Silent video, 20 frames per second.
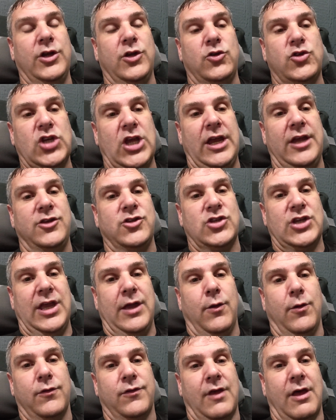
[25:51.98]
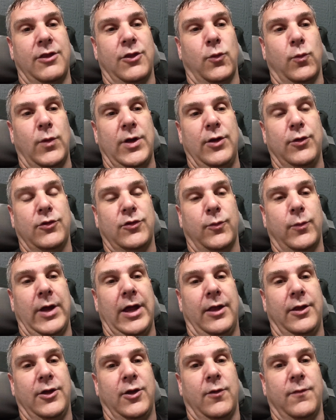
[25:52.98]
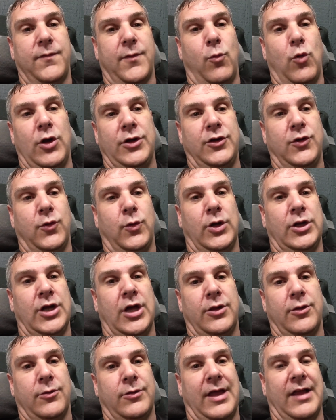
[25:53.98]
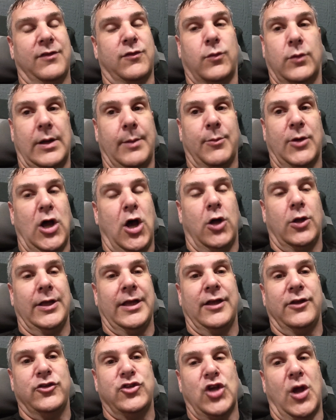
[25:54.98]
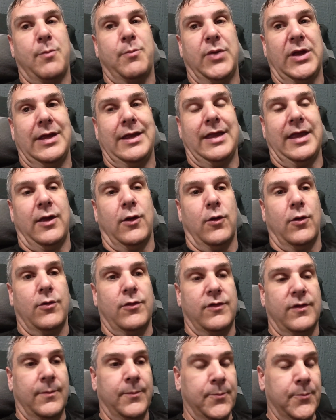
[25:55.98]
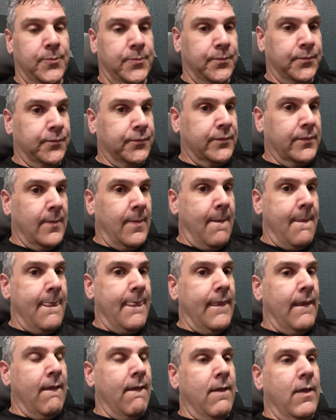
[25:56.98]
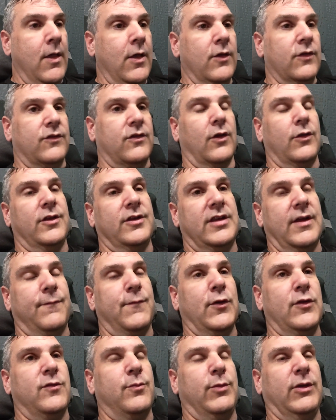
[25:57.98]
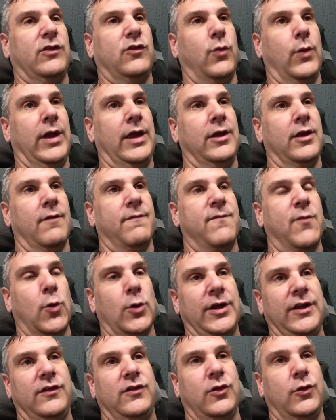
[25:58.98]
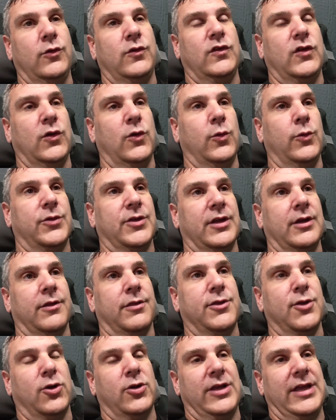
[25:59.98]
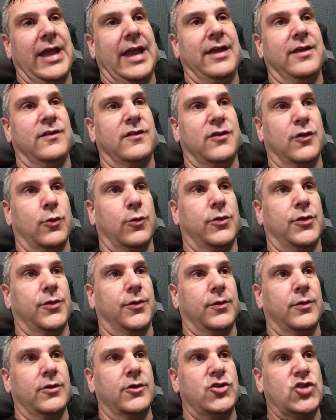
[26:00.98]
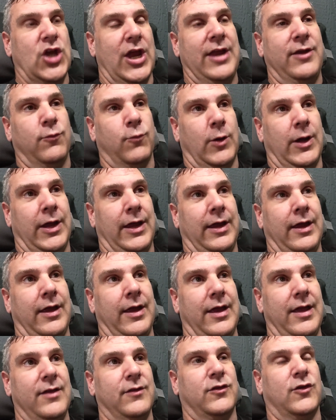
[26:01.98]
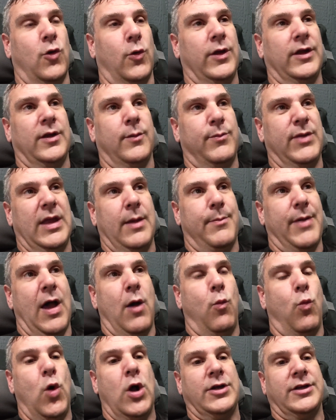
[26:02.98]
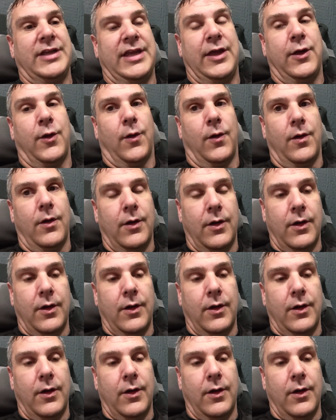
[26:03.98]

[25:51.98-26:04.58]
change gears on the rear derailleur from one to another, that's what I'm calling a jumping gears. So the difference between a 42 tooth and a 38 tooth chainring is going to be about 1 gear.